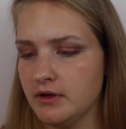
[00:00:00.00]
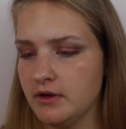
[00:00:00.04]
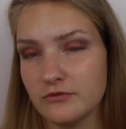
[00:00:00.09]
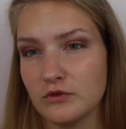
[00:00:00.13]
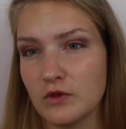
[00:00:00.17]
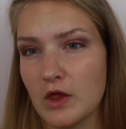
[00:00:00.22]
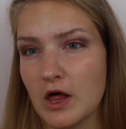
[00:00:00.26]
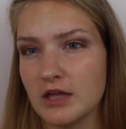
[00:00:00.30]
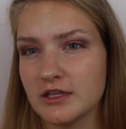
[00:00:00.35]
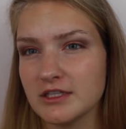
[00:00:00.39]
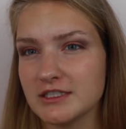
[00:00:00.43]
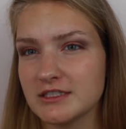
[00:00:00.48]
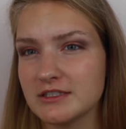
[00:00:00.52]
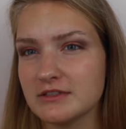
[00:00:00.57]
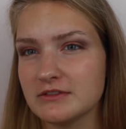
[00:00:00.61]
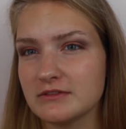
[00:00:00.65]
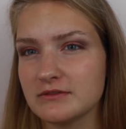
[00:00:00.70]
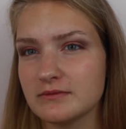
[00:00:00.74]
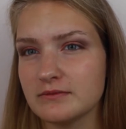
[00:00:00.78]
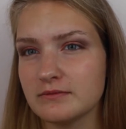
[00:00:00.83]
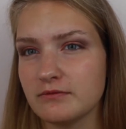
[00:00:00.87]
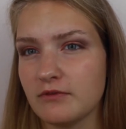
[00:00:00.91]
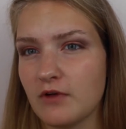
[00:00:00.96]

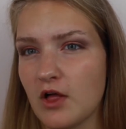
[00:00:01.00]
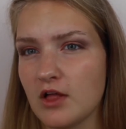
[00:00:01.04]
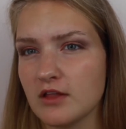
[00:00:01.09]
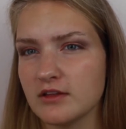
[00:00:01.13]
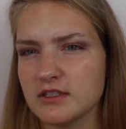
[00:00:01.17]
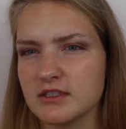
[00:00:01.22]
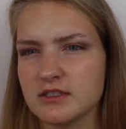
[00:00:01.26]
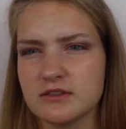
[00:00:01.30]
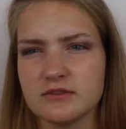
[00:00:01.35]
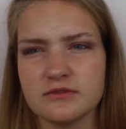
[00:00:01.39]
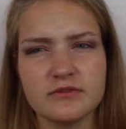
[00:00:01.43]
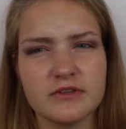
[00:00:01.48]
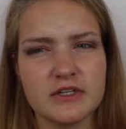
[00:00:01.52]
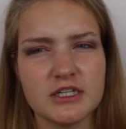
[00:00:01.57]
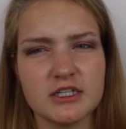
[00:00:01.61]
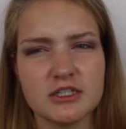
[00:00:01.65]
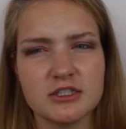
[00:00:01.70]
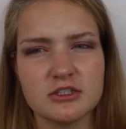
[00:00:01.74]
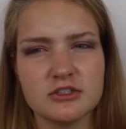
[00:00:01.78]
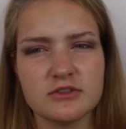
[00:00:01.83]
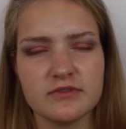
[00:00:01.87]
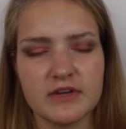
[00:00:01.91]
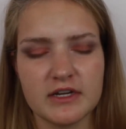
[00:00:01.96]
Flawless
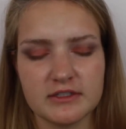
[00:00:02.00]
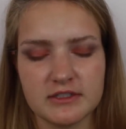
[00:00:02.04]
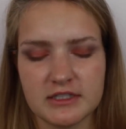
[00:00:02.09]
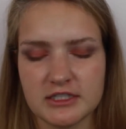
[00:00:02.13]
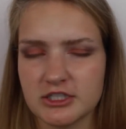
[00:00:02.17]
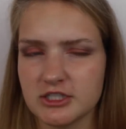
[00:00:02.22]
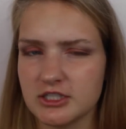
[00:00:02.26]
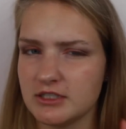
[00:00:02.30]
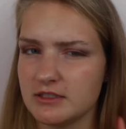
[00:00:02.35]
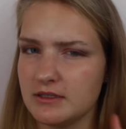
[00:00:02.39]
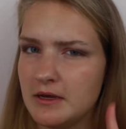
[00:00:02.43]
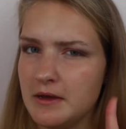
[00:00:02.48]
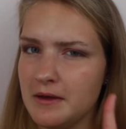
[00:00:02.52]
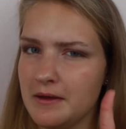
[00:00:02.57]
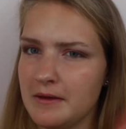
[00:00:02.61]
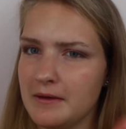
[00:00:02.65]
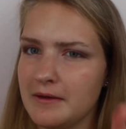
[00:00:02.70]
Finish Foundation.